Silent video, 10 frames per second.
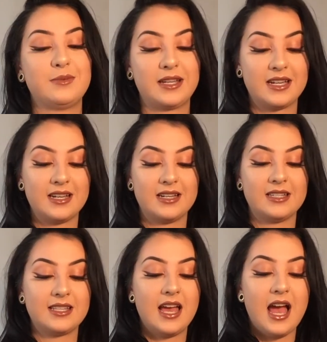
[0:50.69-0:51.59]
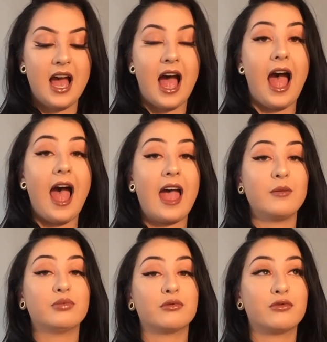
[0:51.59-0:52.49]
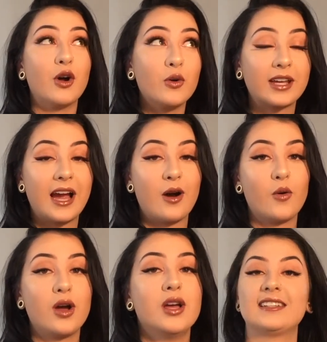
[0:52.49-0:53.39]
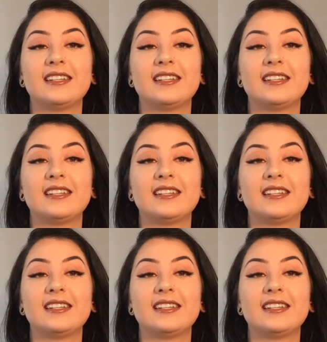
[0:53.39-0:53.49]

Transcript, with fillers: because I broke out.